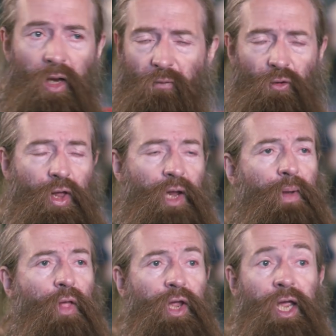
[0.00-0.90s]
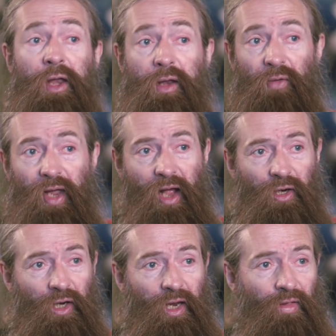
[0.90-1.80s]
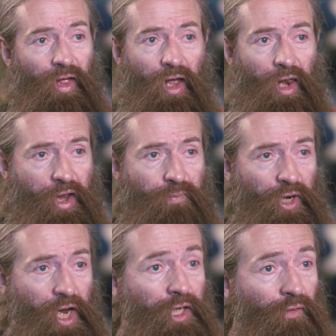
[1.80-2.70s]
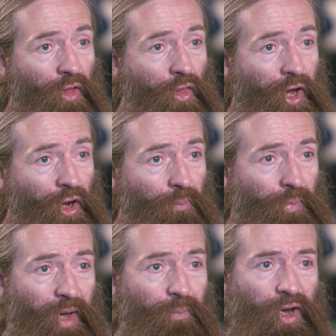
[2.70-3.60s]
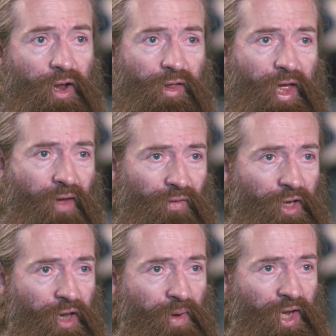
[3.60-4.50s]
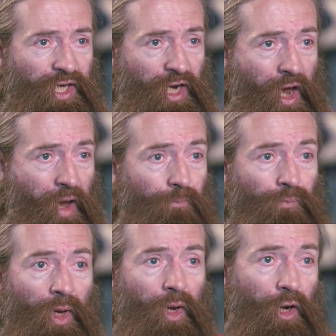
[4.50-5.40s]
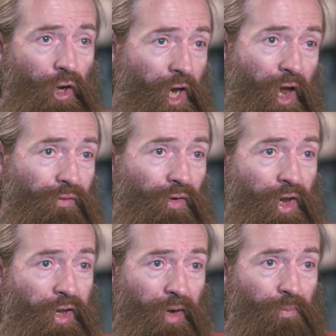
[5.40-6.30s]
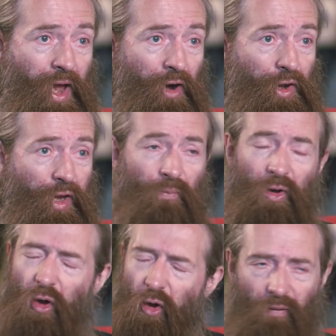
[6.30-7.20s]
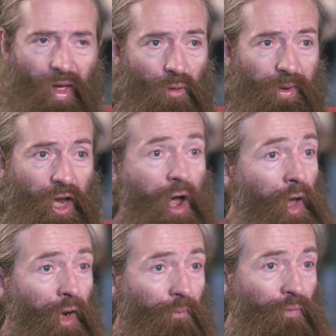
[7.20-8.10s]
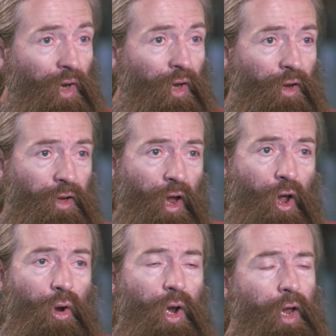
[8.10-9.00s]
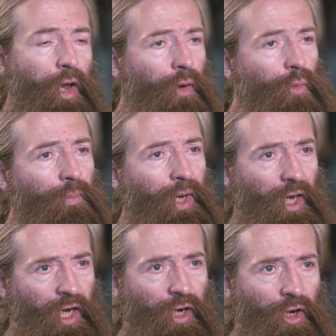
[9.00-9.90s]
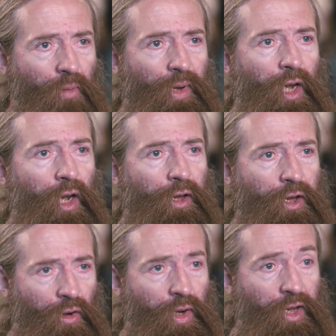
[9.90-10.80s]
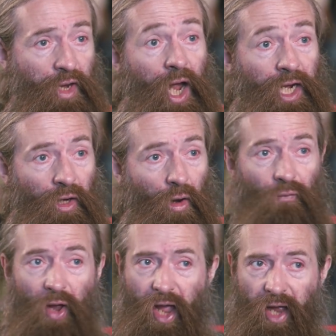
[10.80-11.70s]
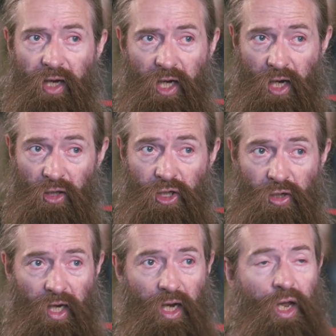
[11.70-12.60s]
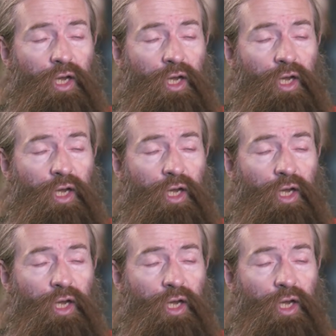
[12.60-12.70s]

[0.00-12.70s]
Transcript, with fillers: If you think about the kids of the elderly, they are less productive than they could be because they're having to spend time looking after their sick parents. All of that will be gone. So it would be economically suicidal for any country